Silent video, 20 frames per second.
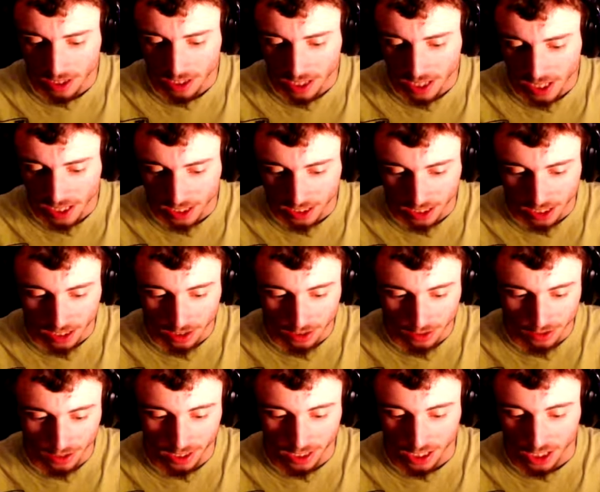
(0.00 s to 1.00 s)
It kind of looks like
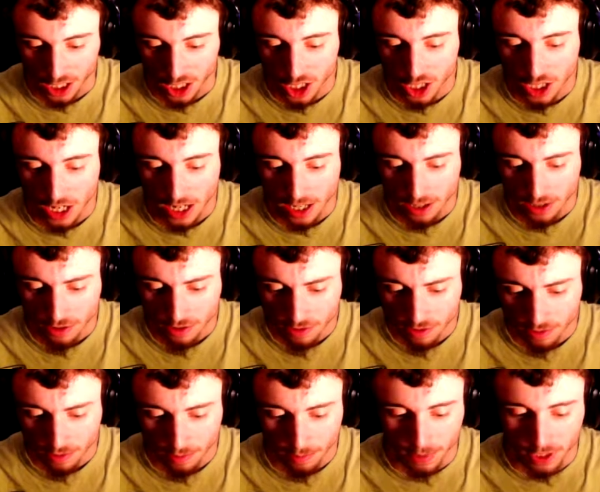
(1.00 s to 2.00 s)
a shadow,
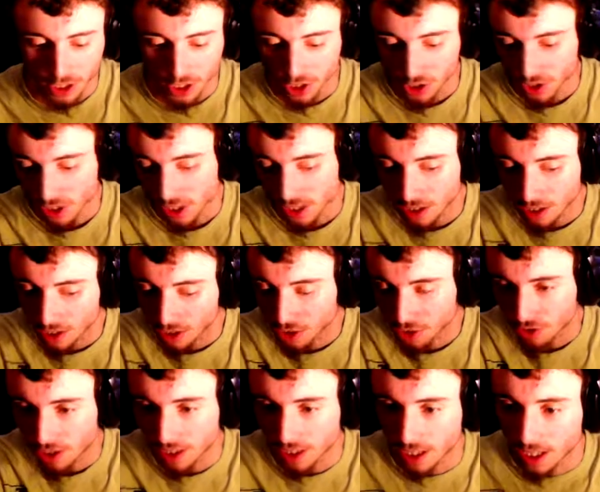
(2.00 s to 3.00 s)
but just a straight
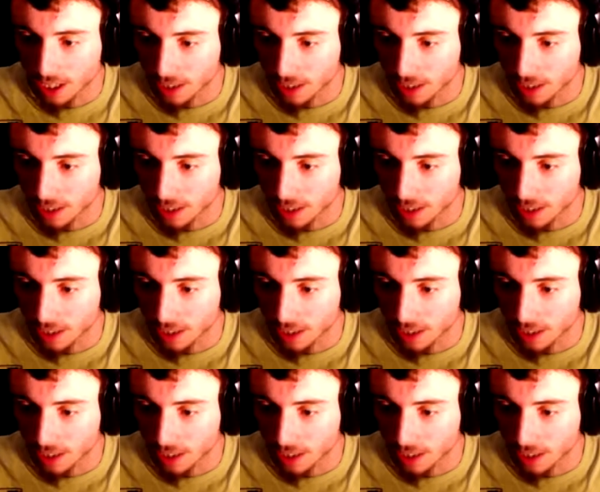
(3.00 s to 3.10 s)
line.